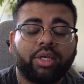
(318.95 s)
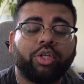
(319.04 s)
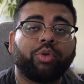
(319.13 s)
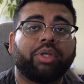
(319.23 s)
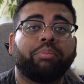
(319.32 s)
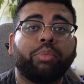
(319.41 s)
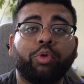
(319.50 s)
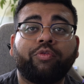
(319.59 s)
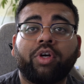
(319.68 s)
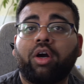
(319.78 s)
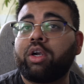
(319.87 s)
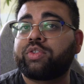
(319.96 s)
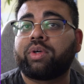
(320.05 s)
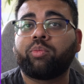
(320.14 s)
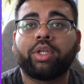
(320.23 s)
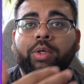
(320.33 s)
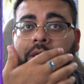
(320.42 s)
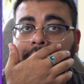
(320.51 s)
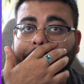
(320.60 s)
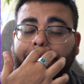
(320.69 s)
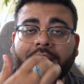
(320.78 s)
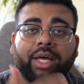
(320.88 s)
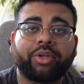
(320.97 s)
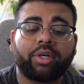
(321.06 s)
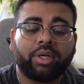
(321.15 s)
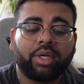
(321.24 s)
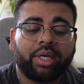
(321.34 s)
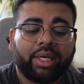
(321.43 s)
You can move cards from one location to the other.